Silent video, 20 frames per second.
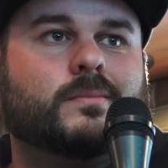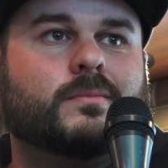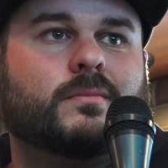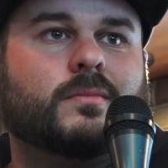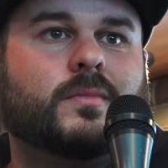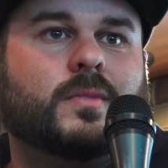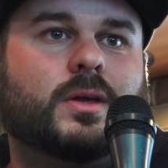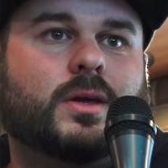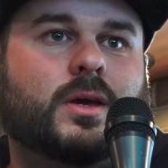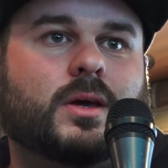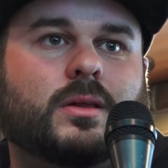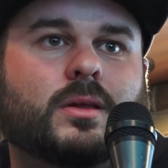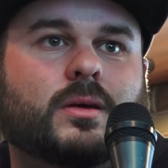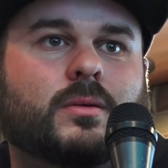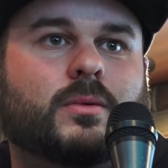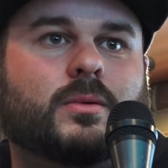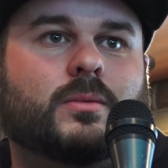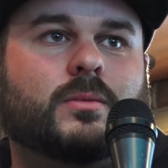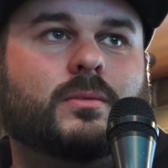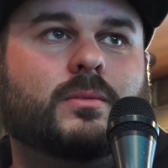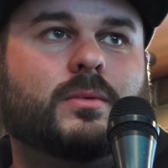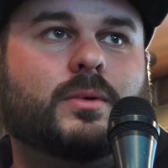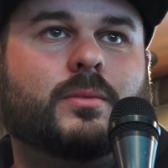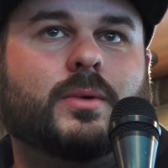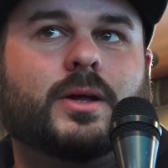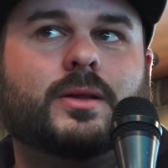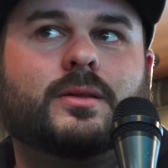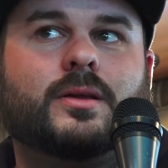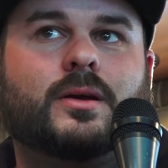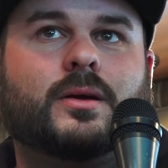But yeah, like we
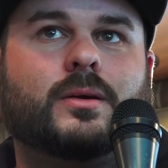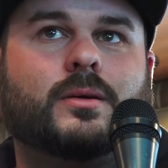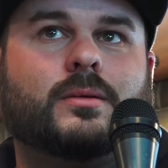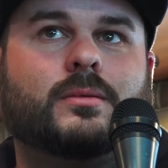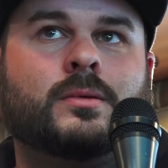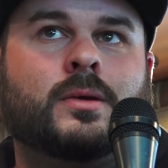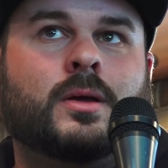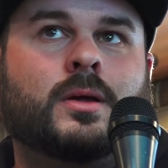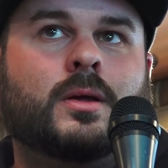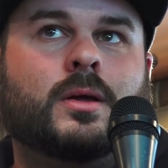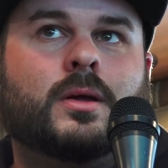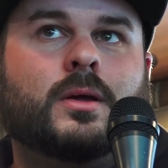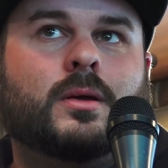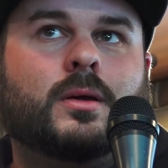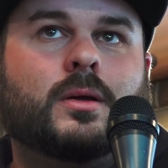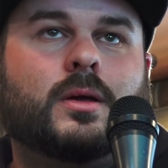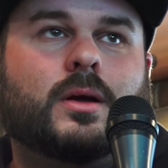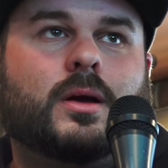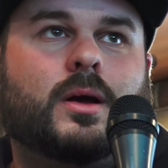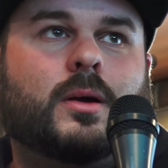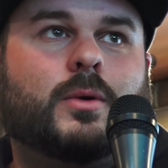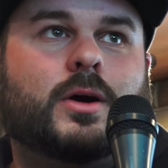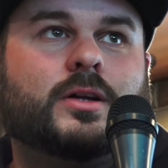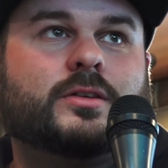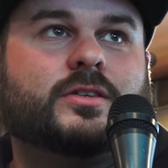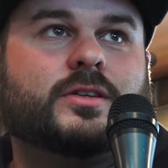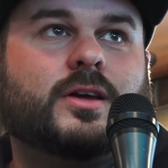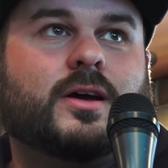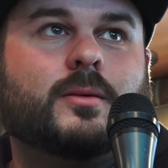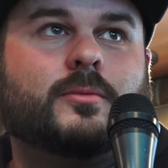went there, and I
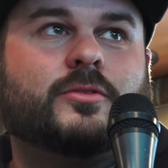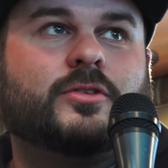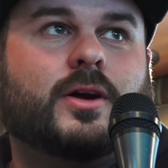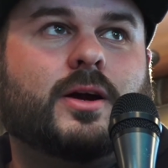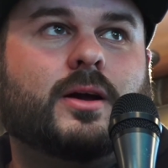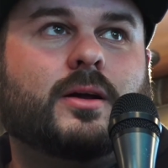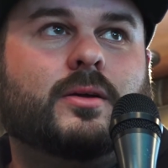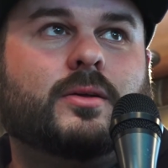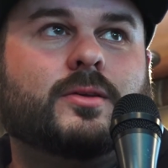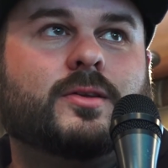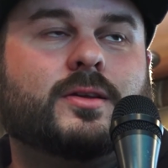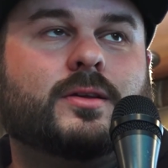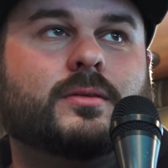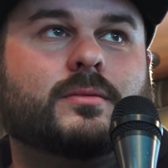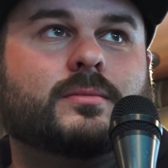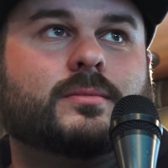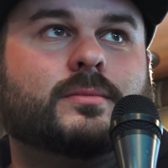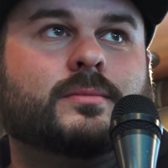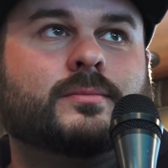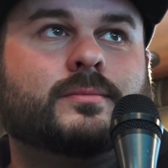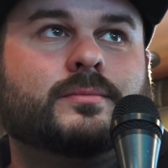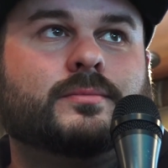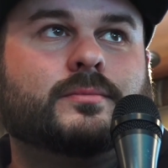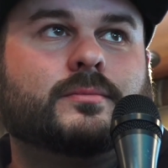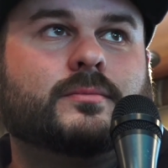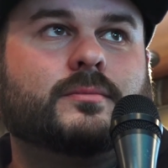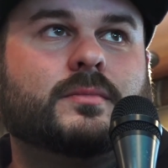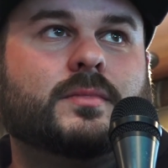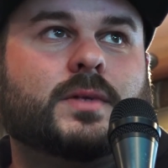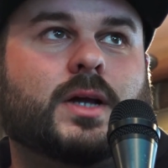watched time trials, and
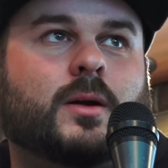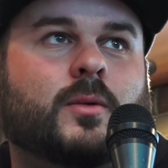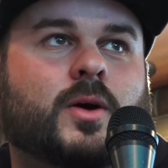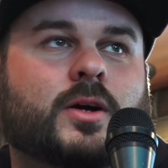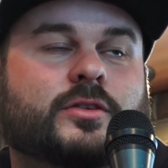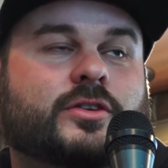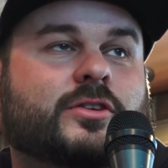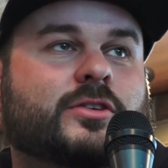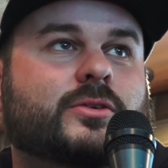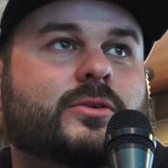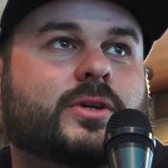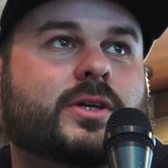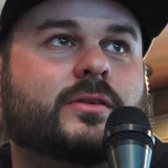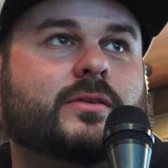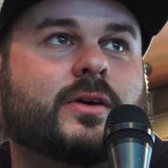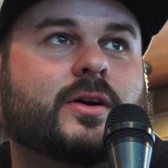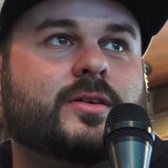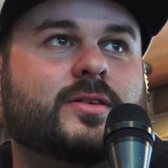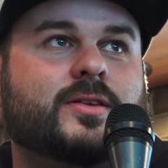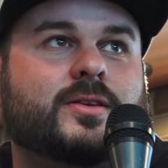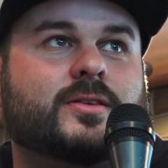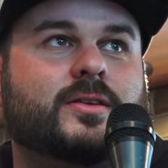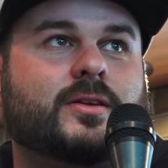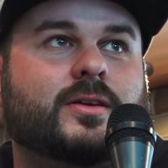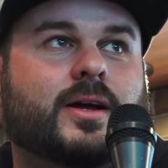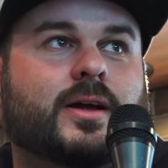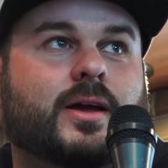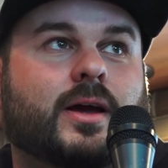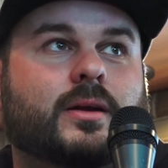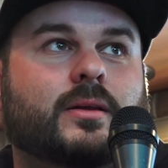I watched 2 heat races, and
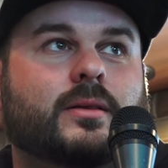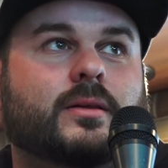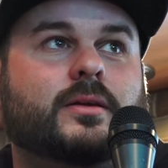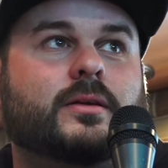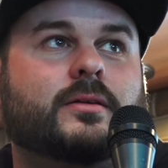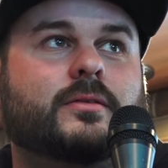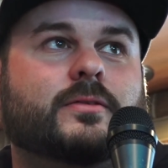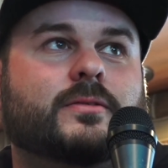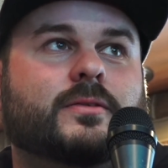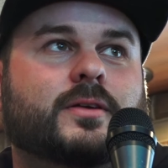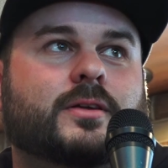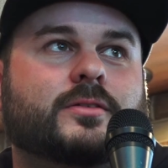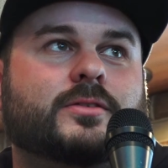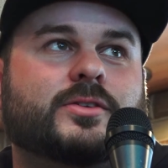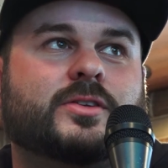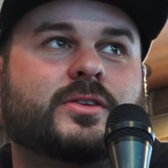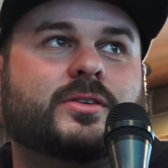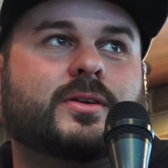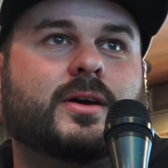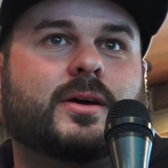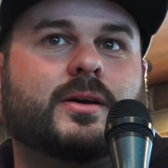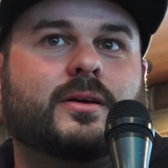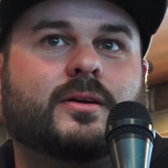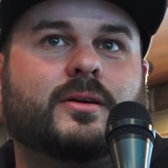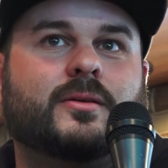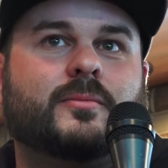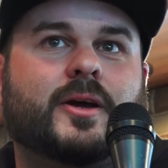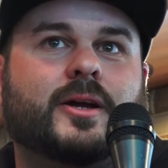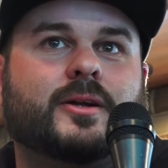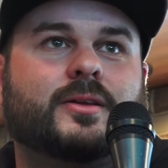I had to leave and just kind of
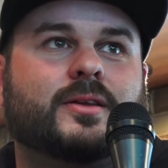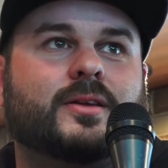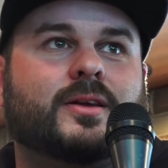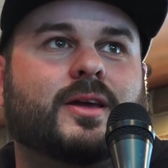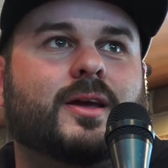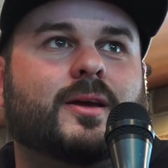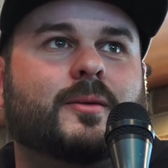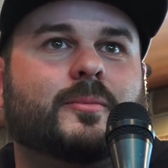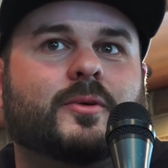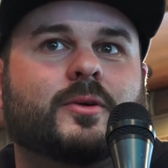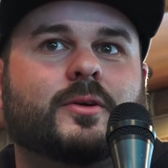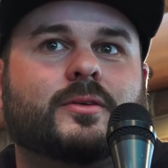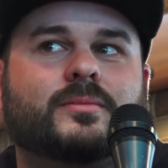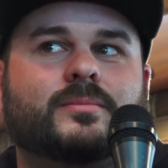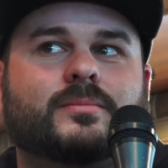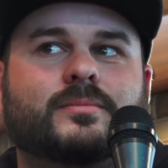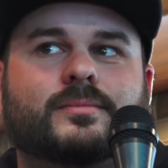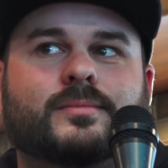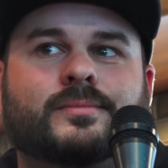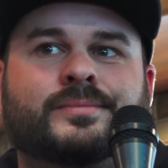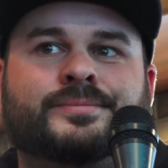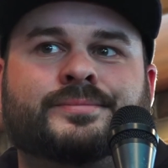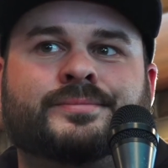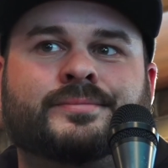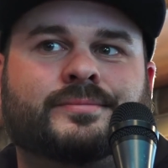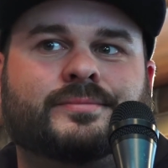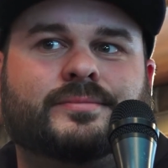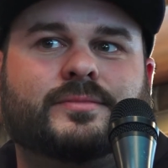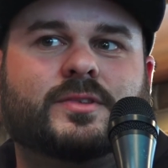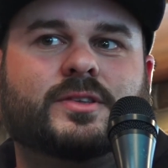come back to the camper and
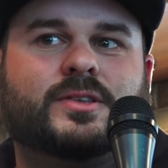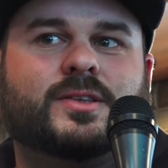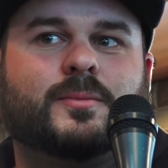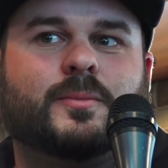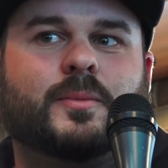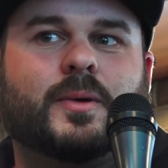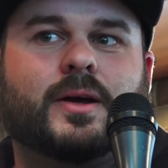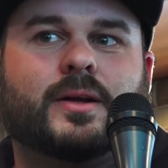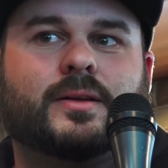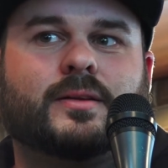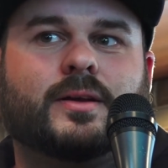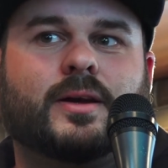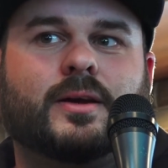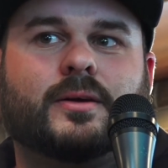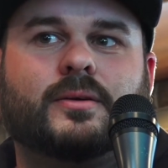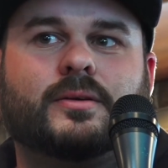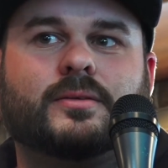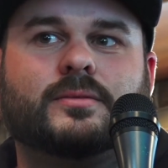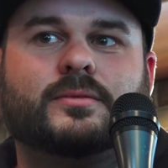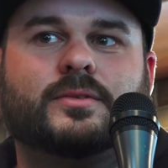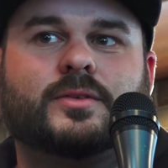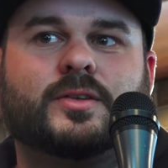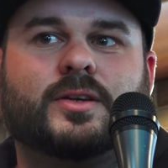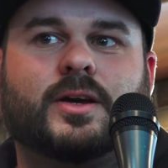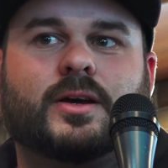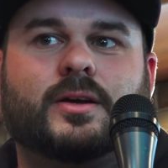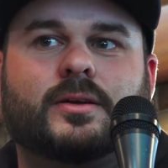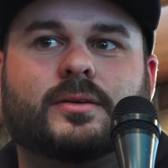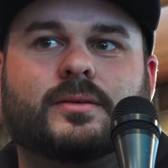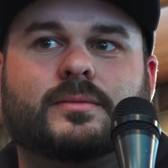sit back down and just
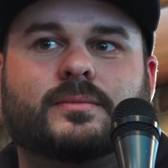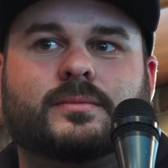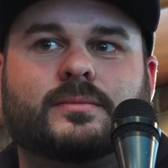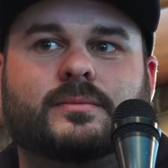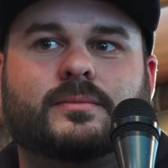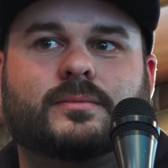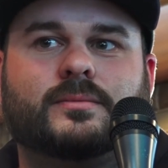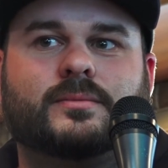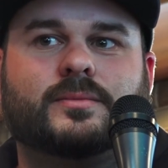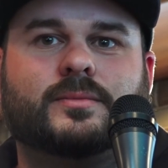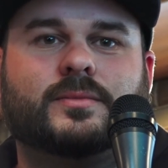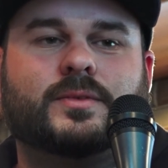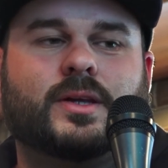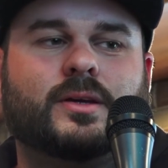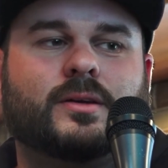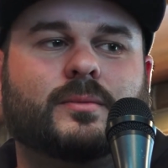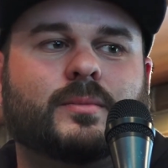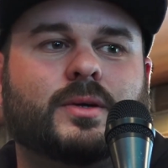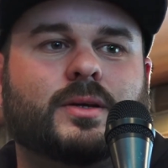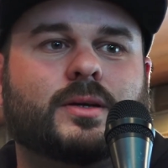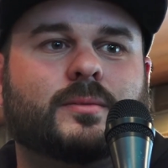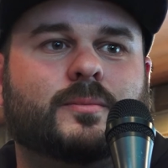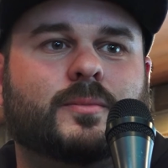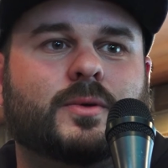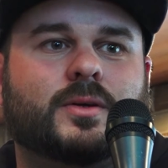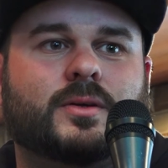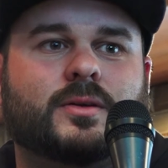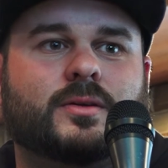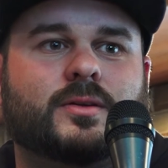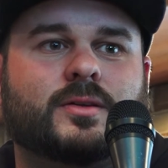kind of take a minute,
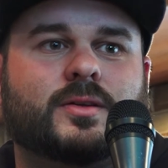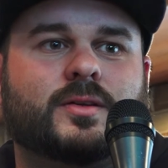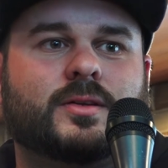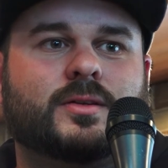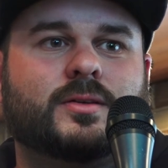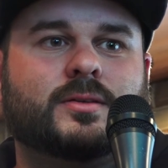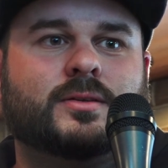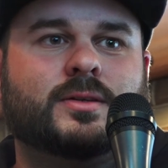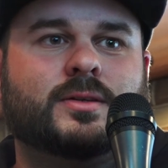because